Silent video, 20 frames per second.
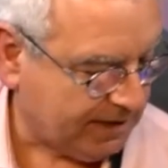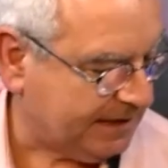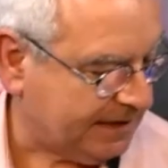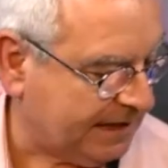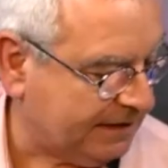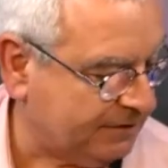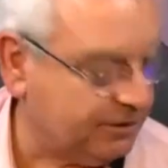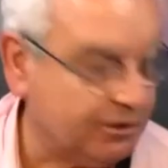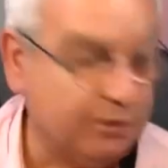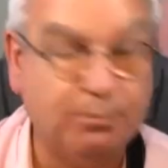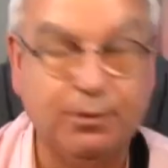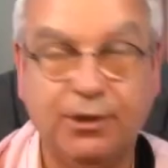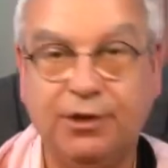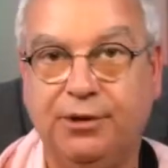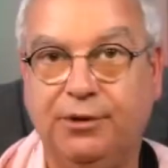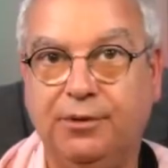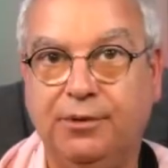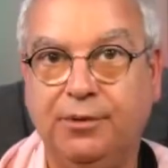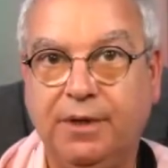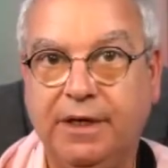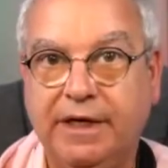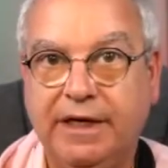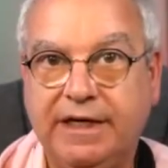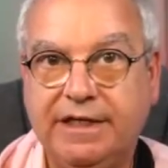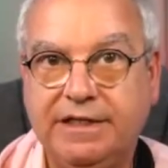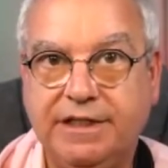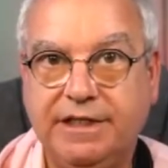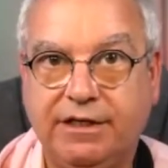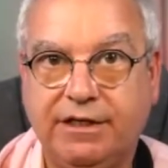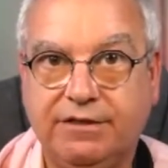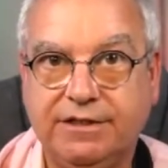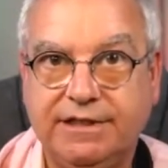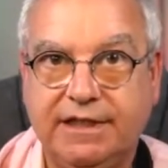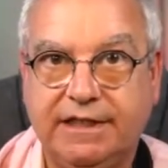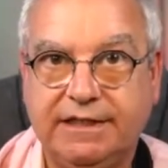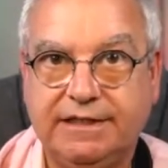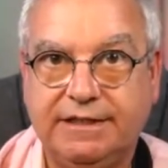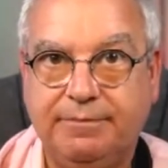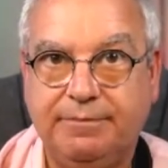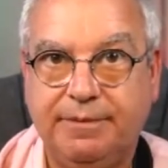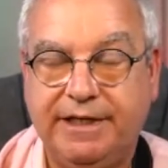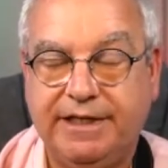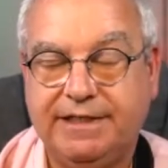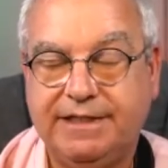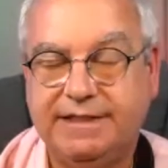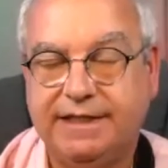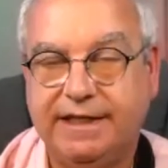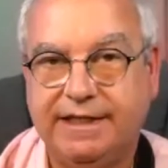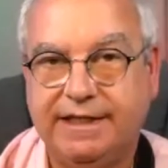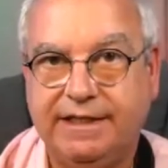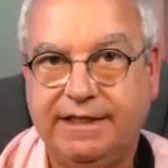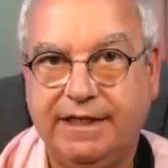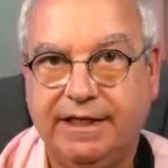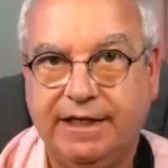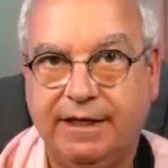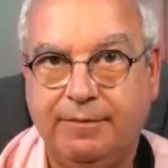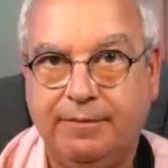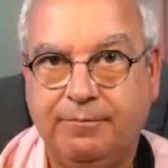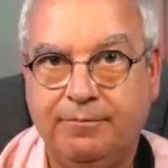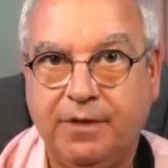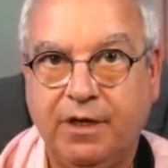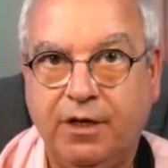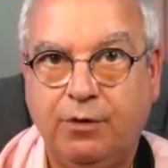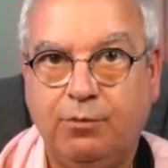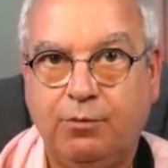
Out of the blue, she contacted me and said, um,